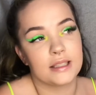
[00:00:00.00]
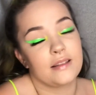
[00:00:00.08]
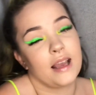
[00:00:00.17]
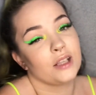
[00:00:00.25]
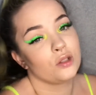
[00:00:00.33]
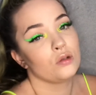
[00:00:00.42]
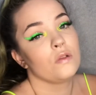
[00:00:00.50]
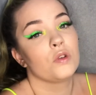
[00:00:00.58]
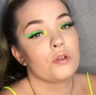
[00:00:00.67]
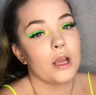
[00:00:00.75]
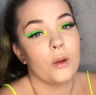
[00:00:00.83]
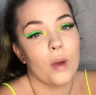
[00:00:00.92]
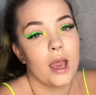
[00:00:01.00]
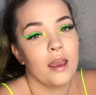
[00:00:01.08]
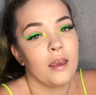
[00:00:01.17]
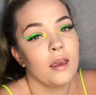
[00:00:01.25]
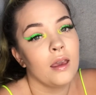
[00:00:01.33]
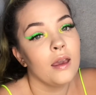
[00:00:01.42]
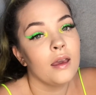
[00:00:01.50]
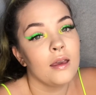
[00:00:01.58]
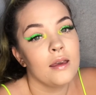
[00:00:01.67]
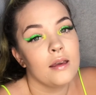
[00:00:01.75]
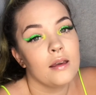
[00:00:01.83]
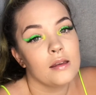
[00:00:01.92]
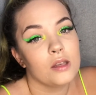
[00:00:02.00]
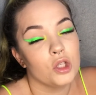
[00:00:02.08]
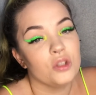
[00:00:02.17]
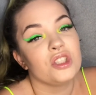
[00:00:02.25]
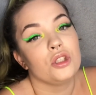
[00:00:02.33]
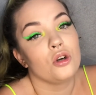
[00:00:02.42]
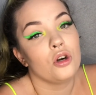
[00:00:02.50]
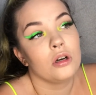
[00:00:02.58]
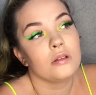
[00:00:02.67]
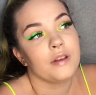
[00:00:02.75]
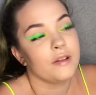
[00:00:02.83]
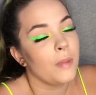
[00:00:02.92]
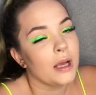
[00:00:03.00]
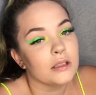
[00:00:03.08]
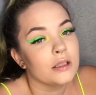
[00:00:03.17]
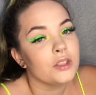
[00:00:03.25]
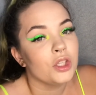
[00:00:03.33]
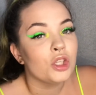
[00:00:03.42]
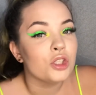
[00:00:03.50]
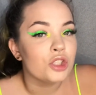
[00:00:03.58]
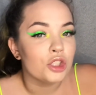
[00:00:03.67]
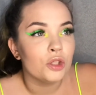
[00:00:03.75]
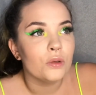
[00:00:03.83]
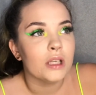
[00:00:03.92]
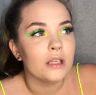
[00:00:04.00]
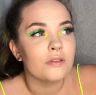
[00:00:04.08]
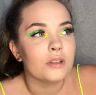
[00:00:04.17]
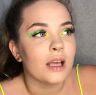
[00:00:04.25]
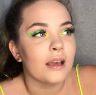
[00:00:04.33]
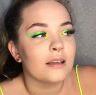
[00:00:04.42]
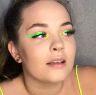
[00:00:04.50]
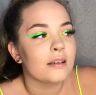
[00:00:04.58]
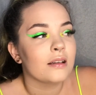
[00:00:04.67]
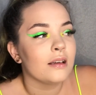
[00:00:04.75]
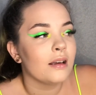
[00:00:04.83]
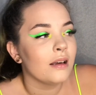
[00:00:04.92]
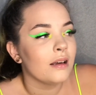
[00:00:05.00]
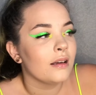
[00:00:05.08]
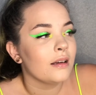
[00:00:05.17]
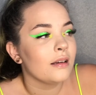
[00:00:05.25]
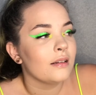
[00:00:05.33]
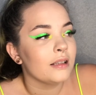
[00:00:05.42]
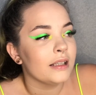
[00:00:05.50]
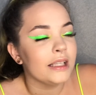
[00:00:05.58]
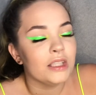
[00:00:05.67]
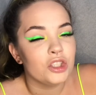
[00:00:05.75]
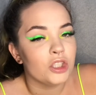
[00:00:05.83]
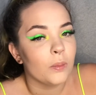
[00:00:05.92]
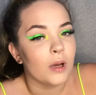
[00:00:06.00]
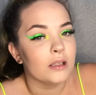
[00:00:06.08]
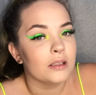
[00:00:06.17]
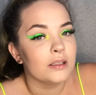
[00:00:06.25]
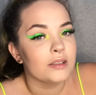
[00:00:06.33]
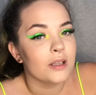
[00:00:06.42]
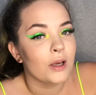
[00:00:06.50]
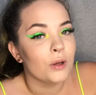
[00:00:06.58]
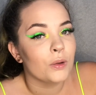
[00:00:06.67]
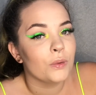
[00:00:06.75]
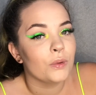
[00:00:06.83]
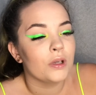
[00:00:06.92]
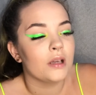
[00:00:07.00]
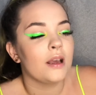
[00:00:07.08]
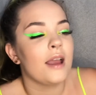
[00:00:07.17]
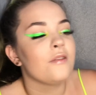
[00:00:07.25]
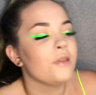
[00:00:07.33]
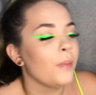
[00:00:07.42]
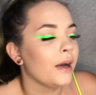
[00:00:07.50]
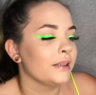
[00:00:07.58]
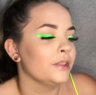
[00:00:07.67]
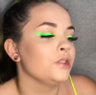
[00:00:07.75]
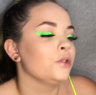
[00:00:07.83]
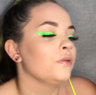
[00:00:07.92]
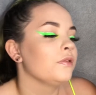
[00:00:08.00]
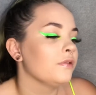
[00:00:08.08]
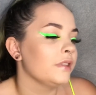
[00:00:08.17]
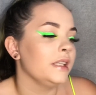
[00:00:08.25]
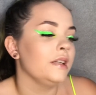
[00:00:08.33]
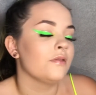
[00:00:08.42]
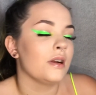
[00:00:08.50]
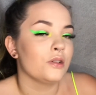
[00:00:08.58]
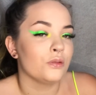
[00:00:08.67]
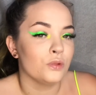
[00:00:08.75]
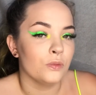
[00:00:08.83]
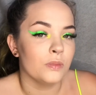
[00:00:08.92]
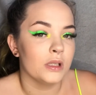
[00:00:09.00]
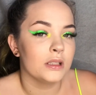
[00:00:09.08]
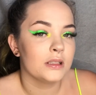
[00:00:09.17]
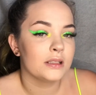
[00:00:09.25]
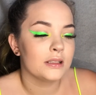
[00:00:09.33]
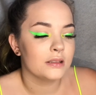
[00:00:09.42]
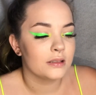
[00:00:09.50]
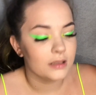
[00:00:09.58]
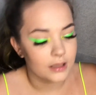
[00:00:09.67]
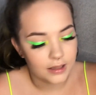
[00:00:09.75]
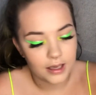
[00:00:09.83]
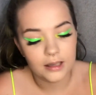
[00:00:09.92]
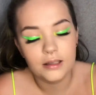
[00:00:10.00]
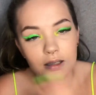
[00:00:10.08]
that's another great way, using your favourite palettes. And you can do it for like each of your palettes, so every palette do 3 random numbers and then